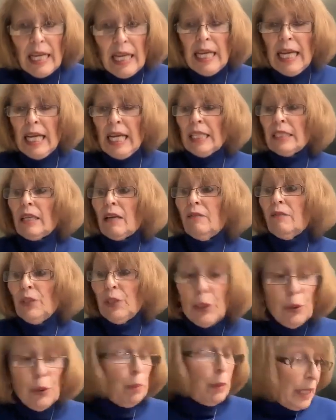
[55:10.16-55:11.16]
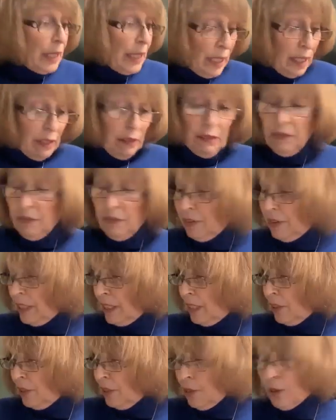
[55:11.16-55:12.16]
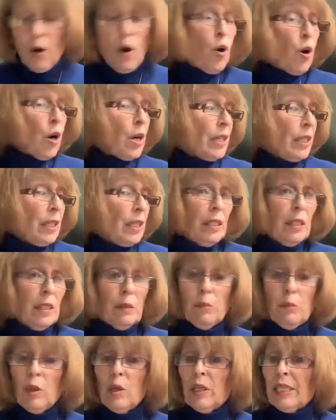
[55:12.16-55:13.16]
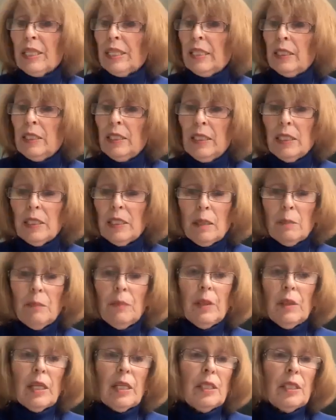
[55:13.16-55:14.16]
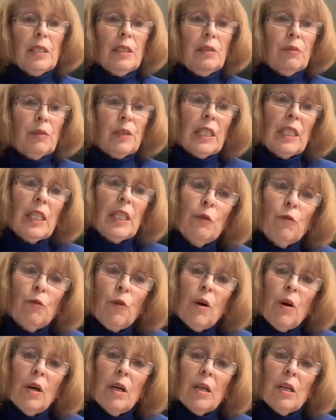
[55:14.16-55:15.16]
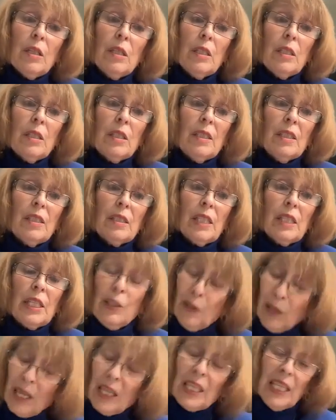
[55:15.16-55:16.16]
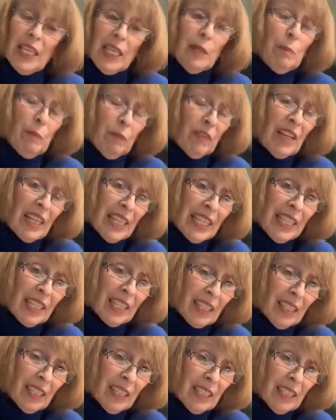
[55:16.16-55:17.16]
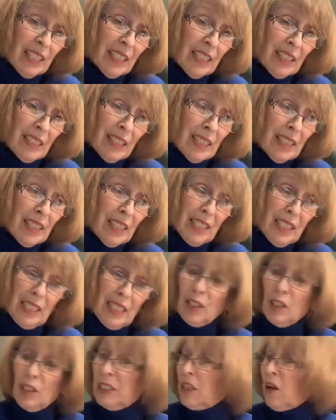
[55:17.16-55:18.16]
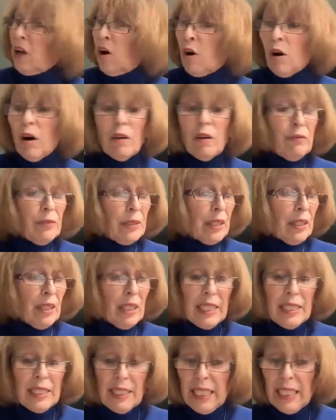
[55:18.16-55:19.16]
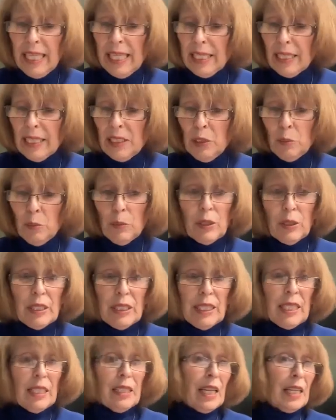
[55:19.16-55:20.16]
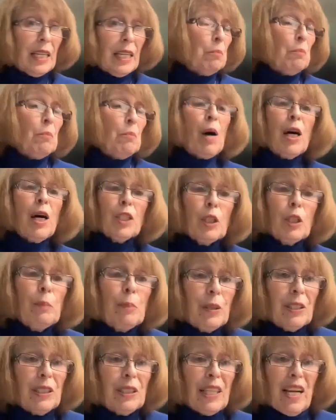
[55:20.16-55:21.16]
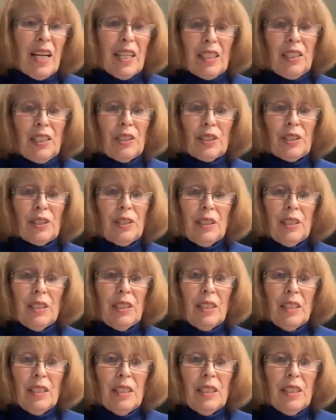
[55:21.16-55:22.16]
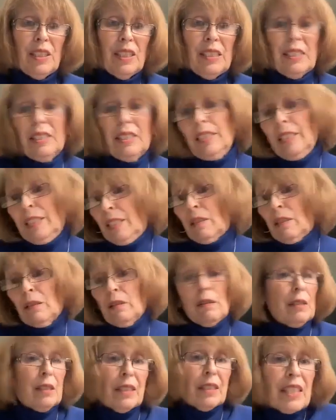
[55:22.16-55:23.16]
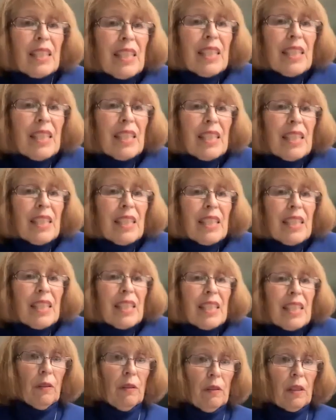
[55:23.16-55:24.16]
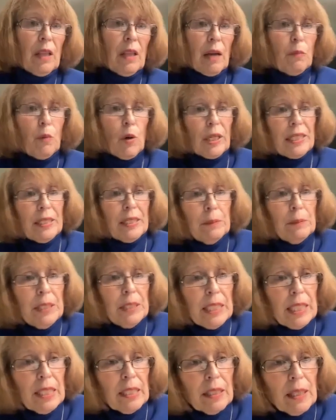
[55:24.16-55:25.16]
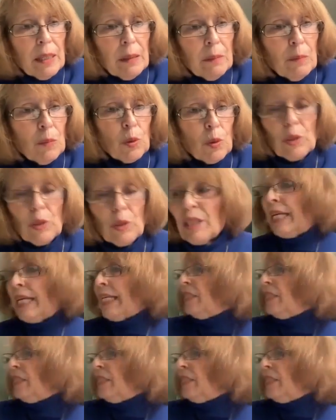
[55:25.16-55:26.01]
And if you believe in your heart and in your mind that something is really wrong, then you've got to keep fighting. Because often these kids will see like multiple doctors till, I wind up seeing them, or they